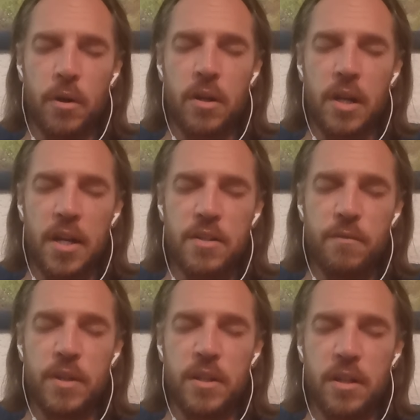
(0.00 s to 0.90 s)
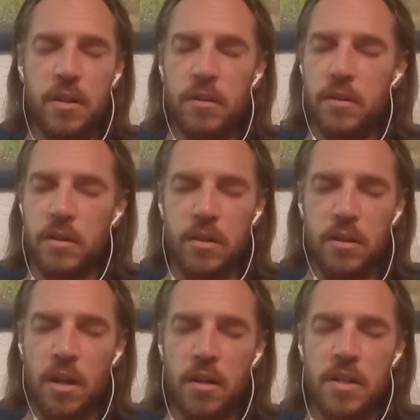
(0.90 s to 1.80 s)
collectively,
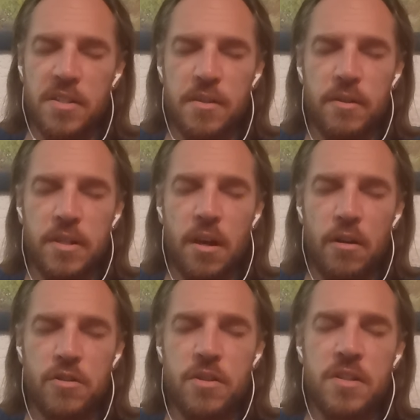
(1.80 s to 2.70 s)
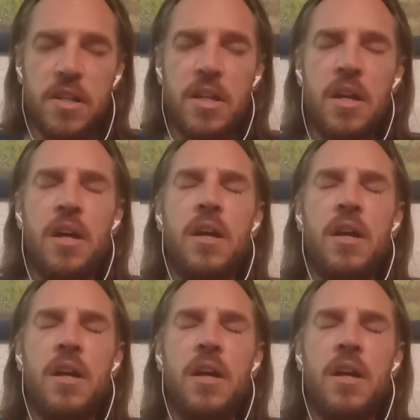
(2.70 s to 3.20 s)
not necessarily consciously,